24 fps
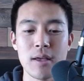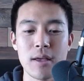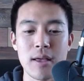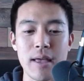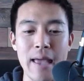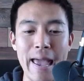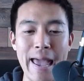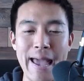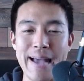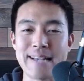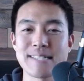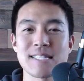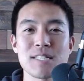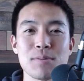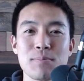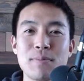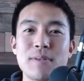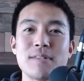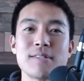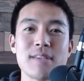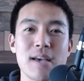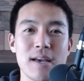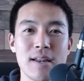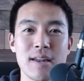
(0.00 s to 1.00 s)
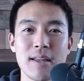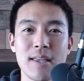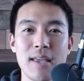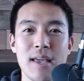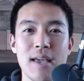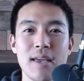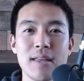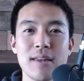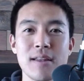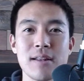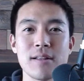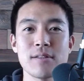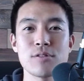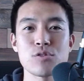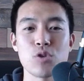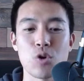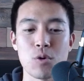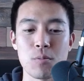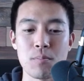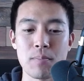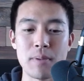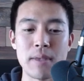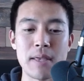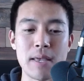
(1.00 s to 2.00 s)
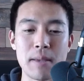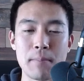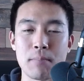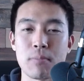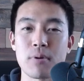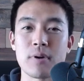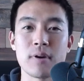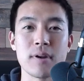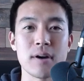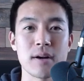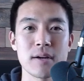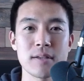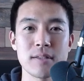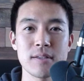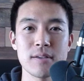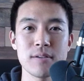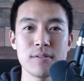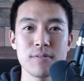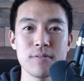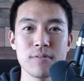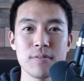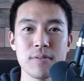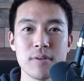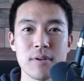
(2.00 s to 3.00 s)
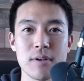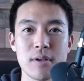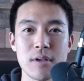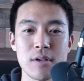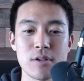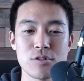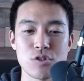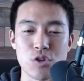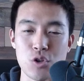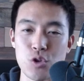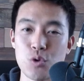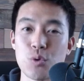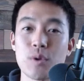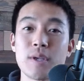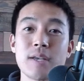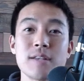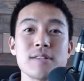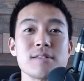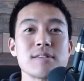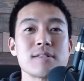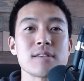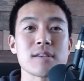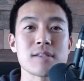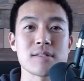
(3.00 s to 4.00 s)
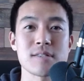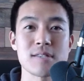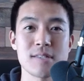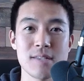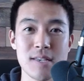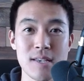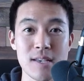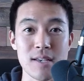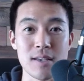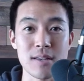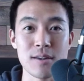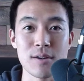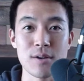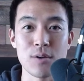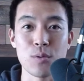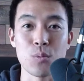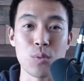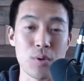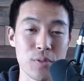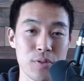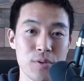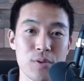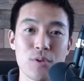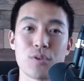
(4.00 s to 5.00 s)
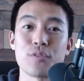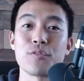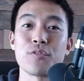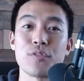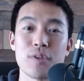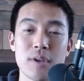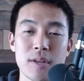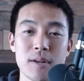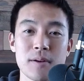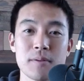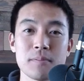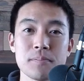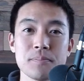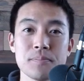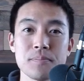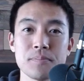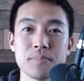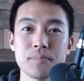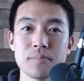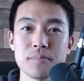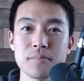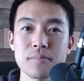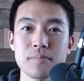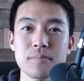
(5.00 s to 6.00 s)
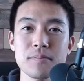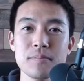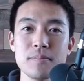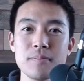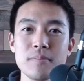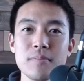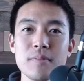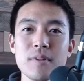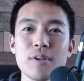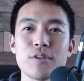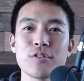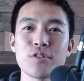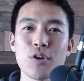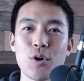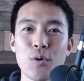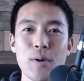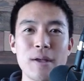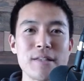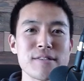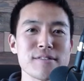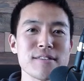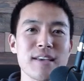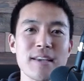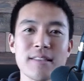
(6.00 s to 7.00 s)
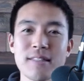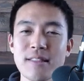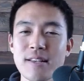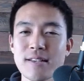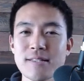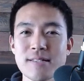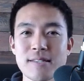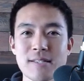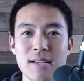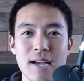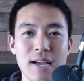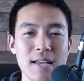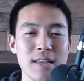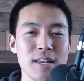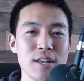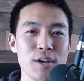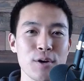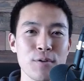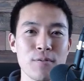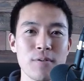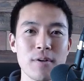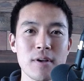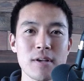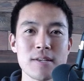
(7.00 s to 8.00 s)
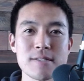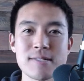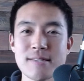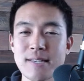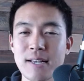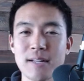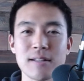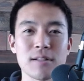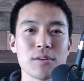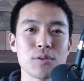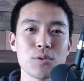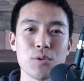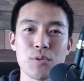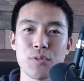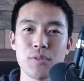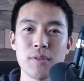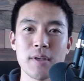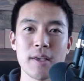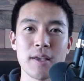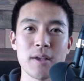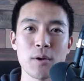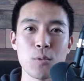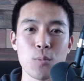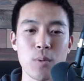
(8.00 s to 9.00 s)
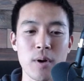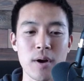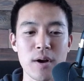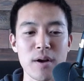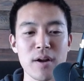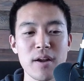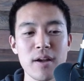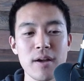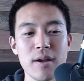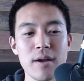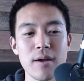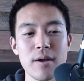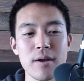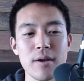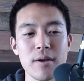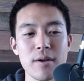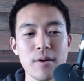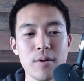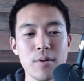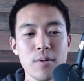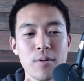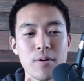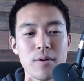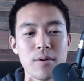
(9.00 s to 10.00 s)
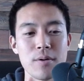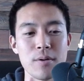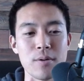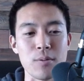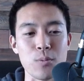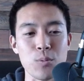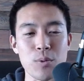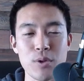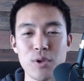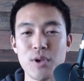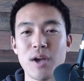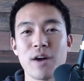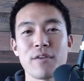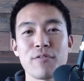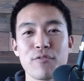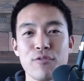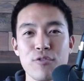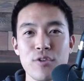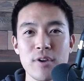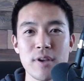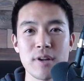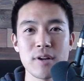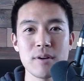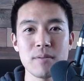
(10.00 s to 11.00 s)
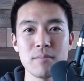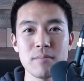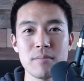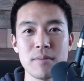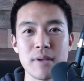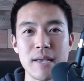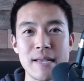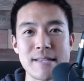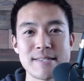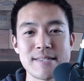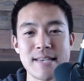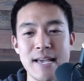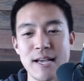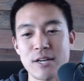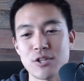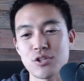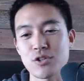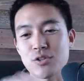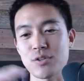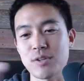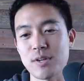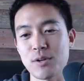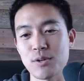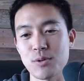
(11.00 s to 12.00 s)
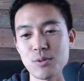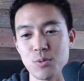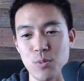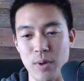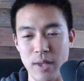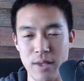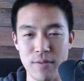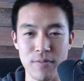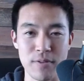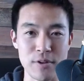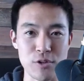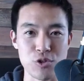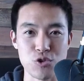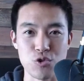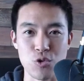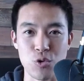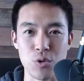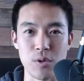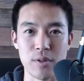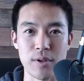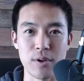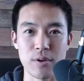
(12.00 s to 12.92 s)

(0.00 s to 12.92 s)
has to be dedicated toward being productive so you can succeed with your freedom. So it's like this kind of cyclical thing where when you have freedom, it's actually a way of controlling